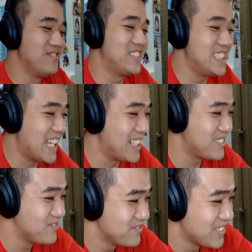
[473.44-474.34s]
He's
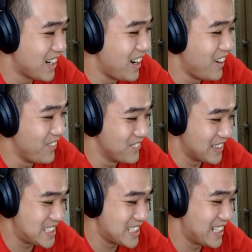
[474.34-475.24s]
dead. Oh,
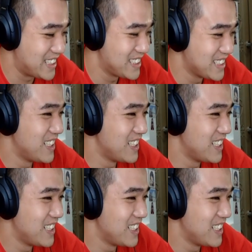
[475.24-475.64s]
my shit.